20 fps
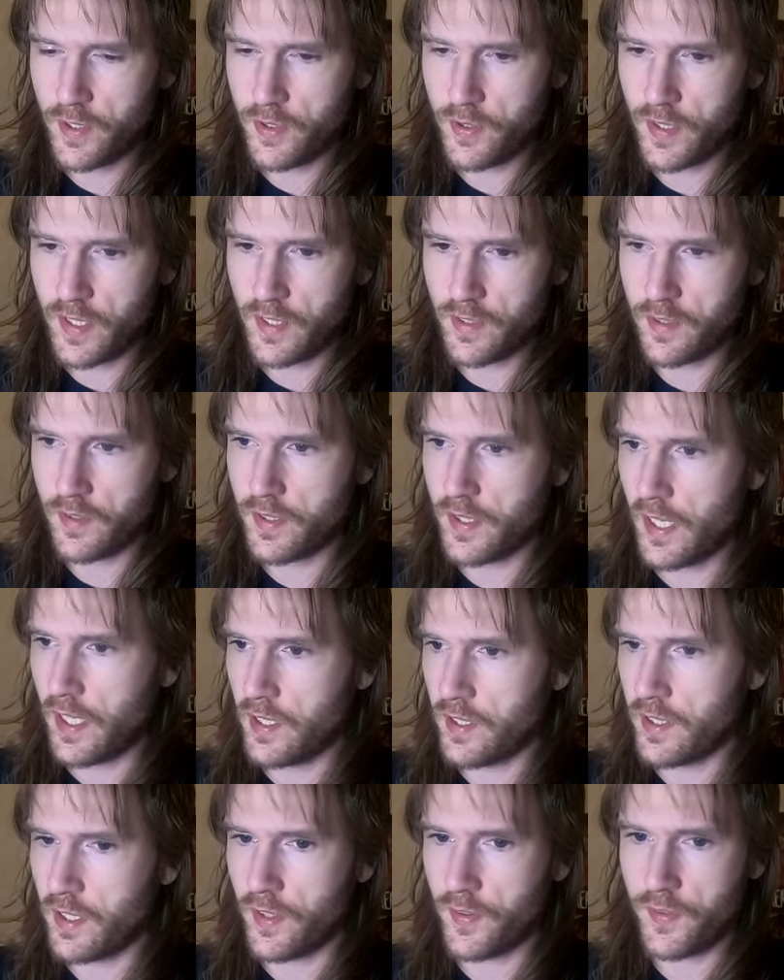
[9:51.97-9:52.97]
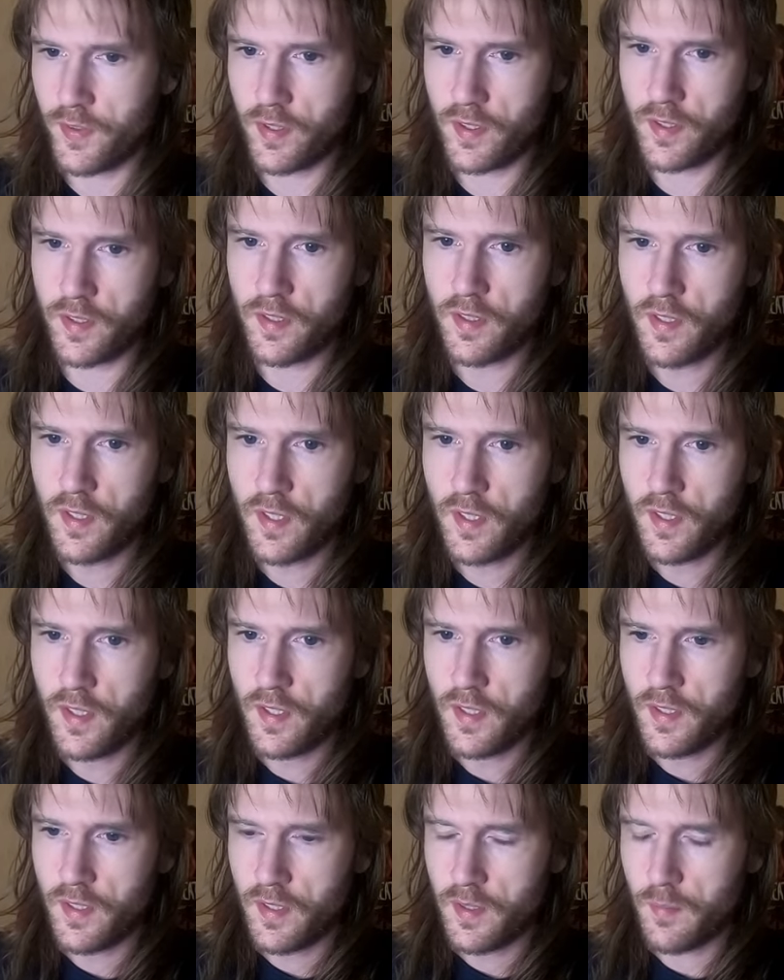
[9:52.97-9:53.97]
to get a Telecaster,
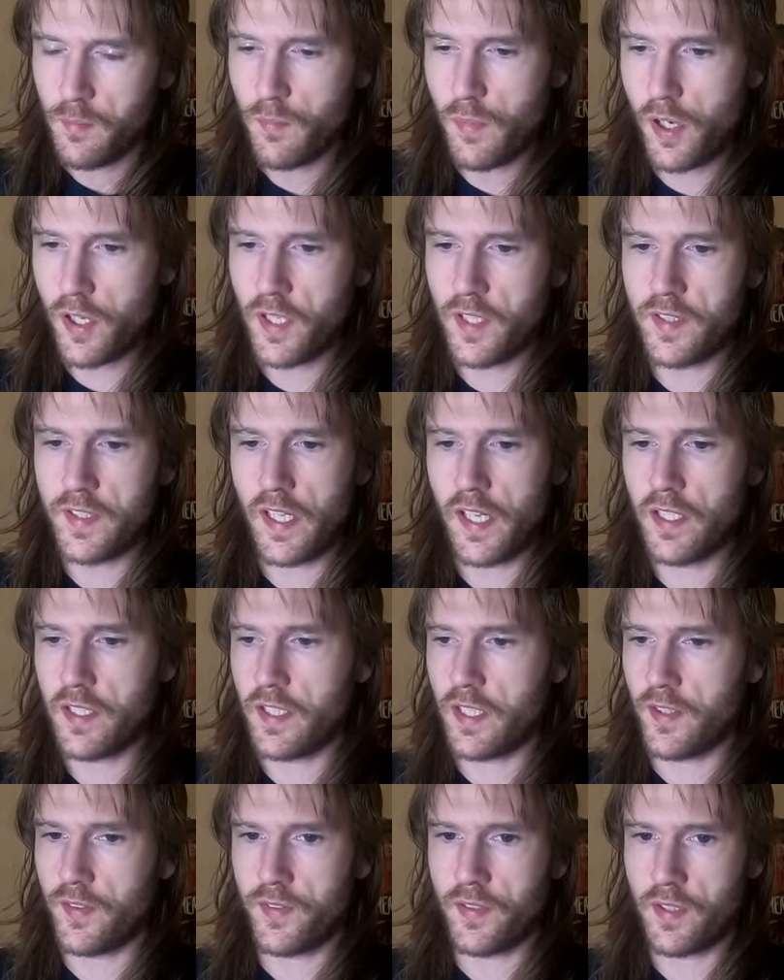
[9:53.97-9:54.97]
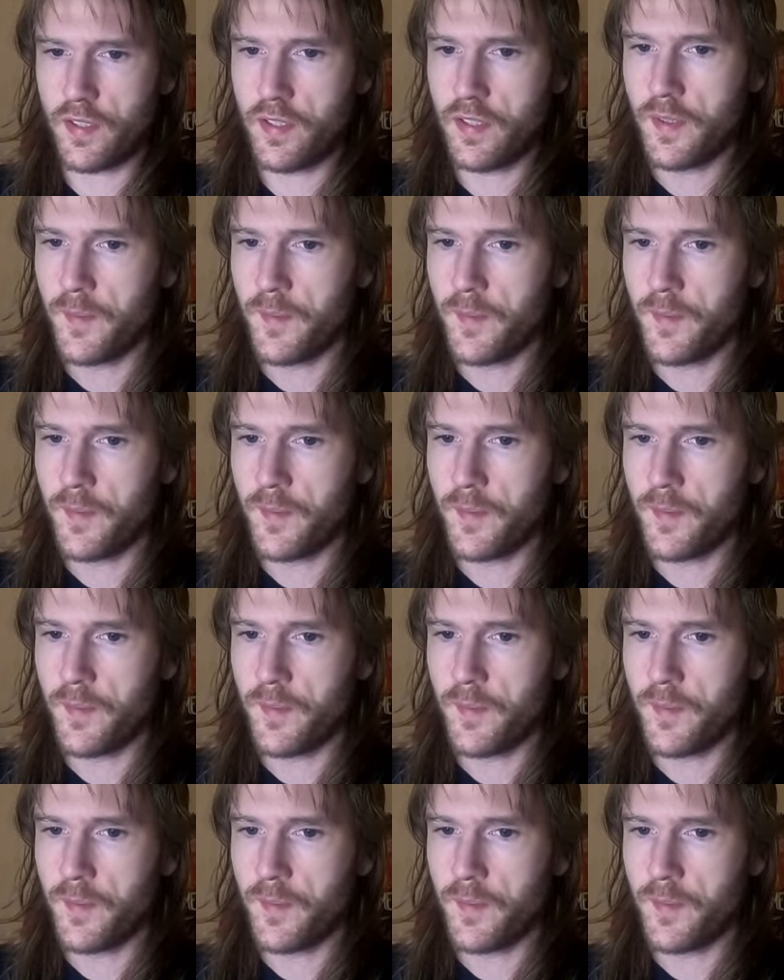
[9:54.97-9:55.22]
modern Telecaster.